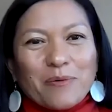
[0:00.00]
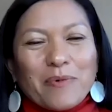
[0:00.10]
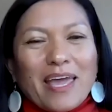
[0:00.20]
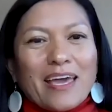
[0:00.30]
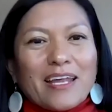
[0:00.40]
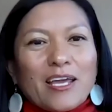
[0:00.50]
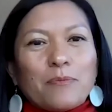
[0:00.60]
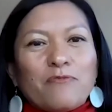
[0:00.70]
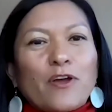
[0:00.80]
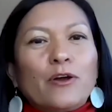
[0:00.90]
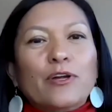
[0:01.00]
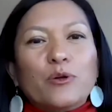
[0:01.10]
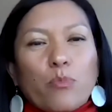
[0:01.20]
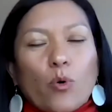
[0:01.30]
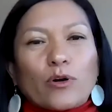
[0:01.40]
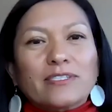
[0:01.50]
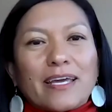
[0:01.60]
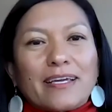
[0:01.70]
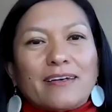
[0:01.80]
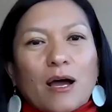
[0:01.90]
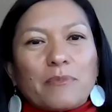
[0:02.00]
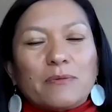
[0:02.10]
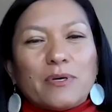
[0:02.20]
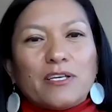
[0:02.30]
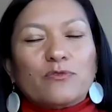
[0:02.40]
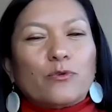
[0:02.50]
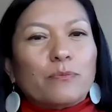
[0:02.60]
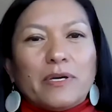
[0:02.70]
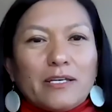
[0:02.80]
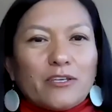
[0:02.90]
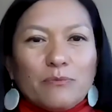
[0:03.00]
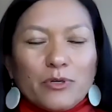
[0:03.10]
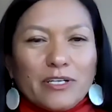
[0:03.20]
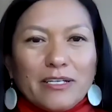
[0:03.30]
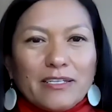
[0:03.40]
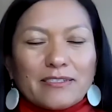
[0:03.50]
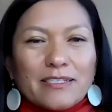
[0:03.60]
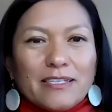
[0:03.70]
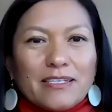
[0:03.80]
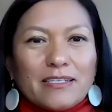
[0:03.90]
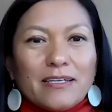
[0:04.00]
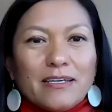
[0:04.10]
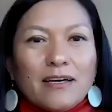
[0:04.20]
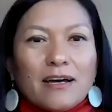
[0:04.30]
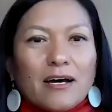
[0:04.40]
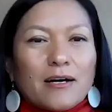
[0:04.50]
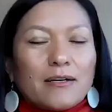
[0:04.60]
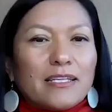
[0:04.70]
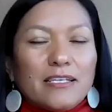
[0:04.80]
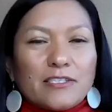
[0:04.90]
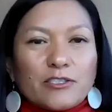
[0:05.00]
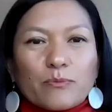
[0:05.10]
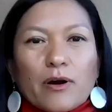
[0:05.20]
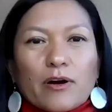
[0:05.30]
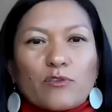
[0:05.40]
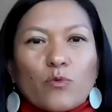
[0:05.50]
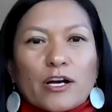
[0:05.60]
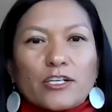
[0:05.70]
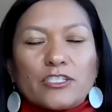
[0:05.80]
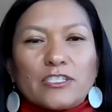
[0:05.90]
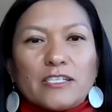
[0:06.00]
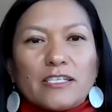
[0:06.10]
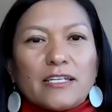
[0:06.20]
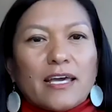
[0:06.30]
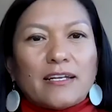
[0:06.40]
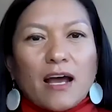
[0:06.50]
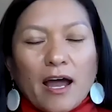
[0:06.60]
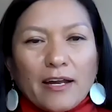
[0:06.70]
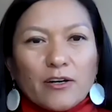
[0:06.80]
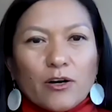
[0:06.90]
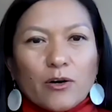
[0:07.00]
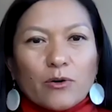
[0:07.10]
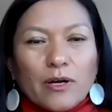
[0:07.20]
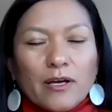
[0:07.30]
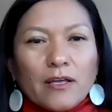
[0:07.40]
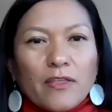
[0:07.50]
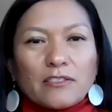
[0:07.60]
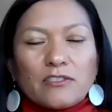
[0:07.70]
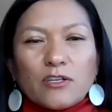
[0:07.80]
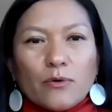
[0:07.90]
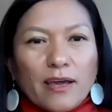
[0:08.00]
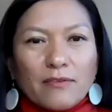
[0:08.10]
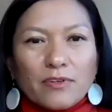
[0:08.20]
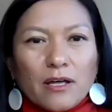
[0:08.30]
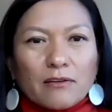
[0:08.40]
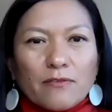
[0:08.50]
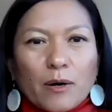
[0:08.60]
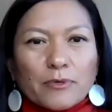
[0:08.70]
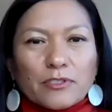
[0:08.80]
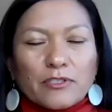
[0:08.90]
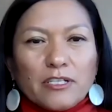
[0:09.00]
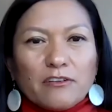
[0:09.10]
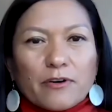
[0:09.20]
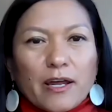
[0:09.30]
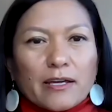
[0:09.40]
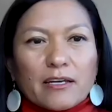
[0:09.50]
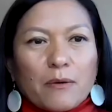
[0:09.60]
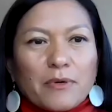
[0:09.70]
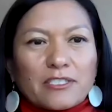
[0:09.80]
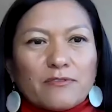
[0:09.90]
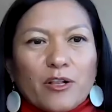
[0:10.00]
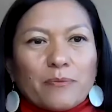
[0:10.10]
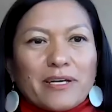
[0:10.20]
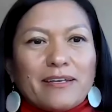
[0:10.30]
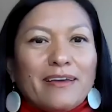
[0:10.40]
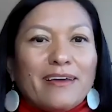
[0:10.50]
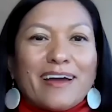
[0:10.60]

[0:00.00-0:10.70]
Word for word: um, and a very important economic piece for many communities in uh, the eastern part of Washington and in Idaho that don't have a lot of opportunity for economic development.